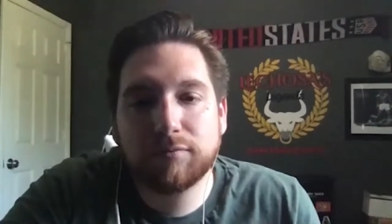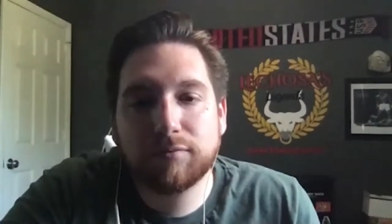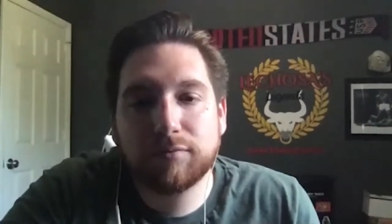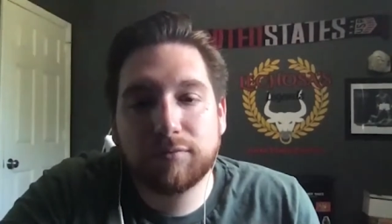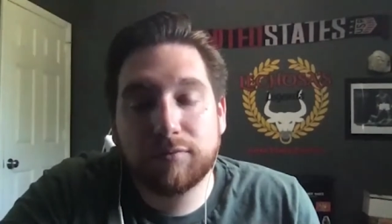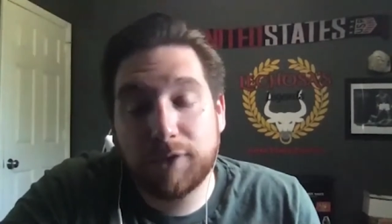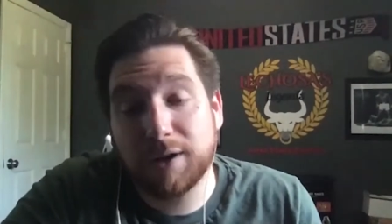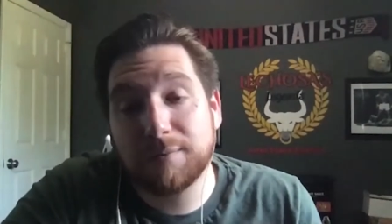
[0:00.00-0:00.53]

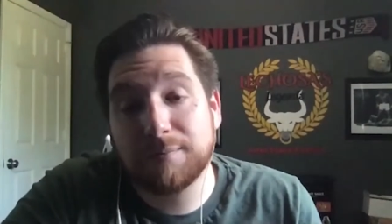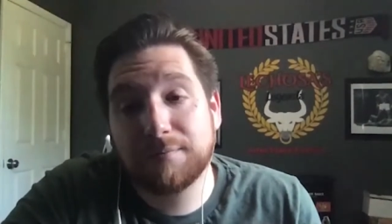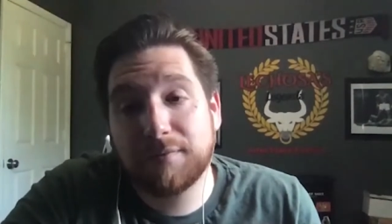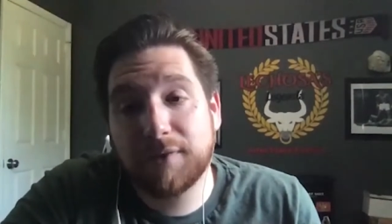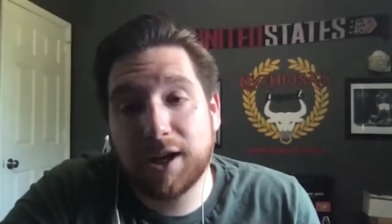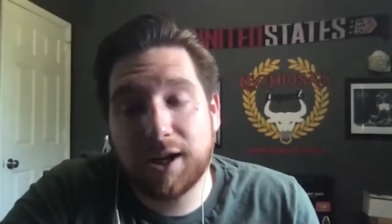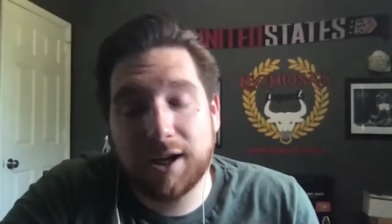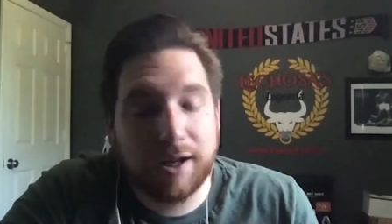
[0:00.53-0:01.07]
Yeah,
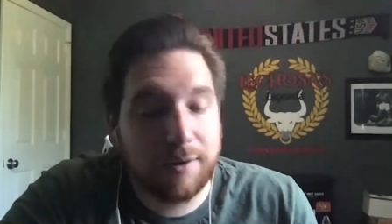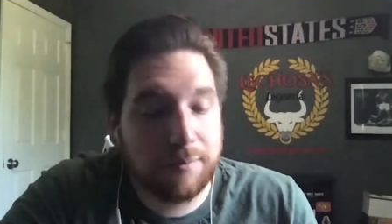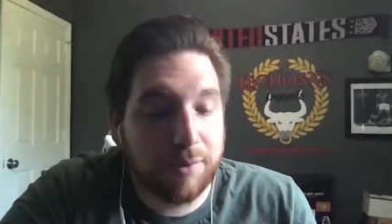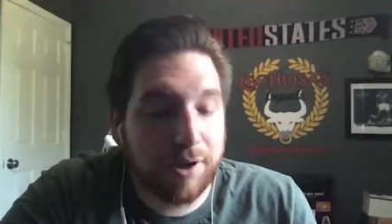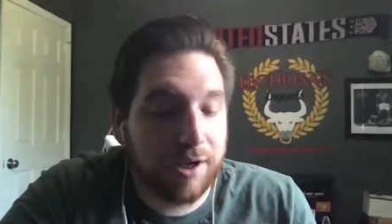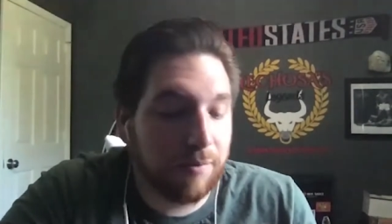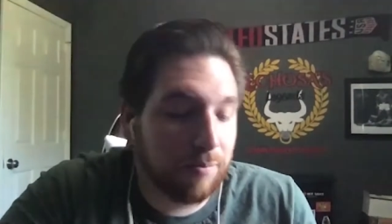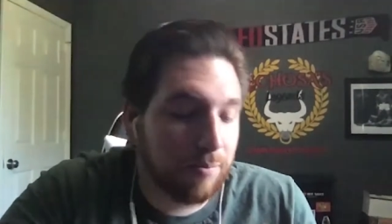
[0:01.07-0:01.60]
yeah, and
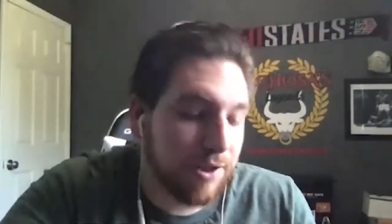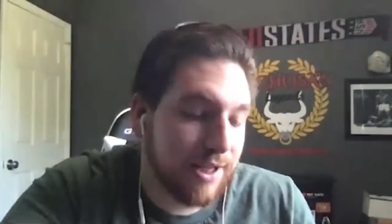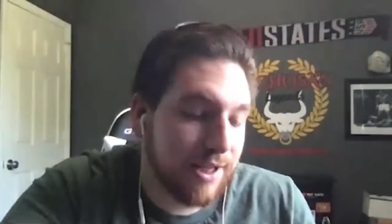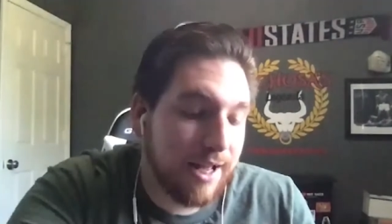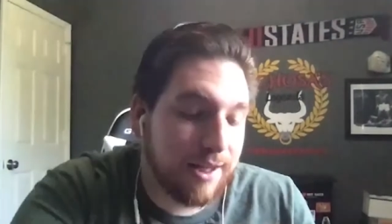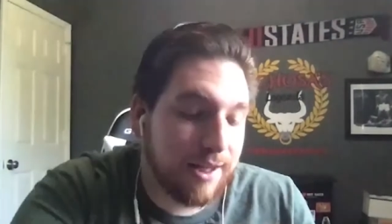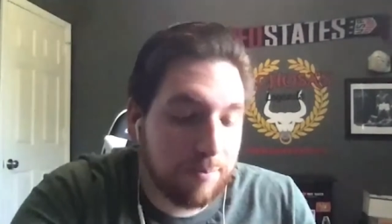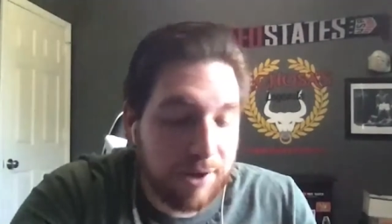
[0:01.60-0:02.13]
but but
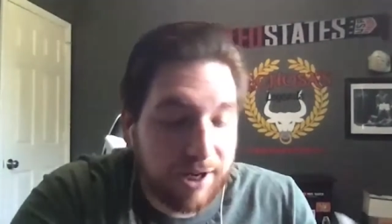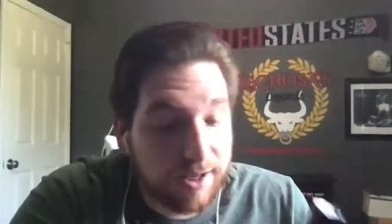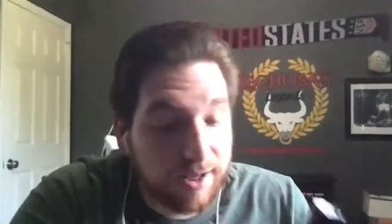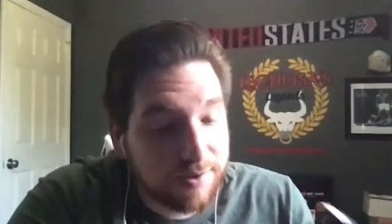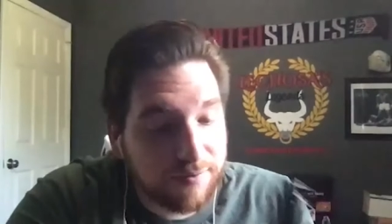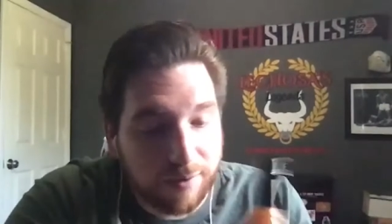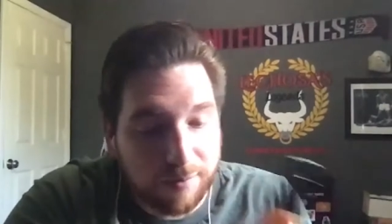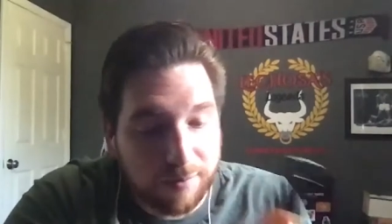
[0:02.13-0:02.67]
that the peach
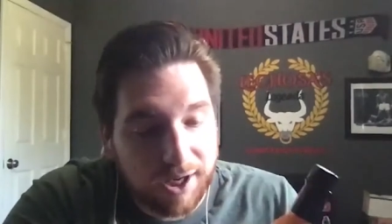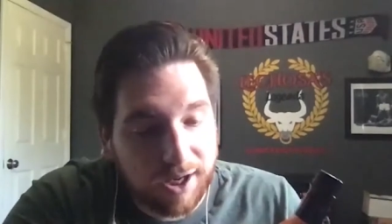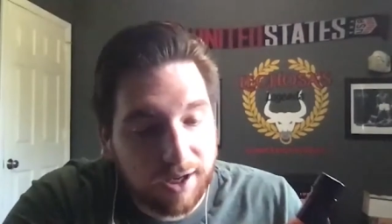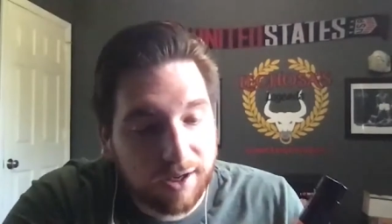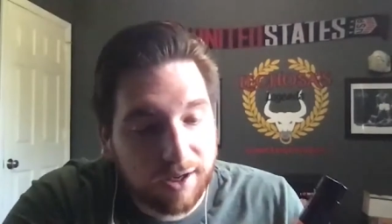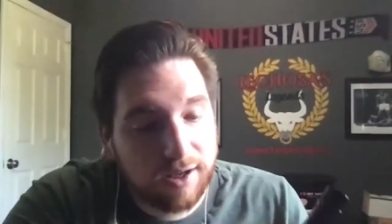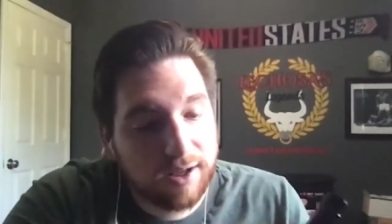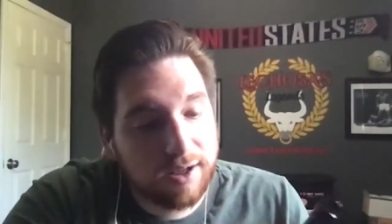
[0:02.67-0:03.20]
for me,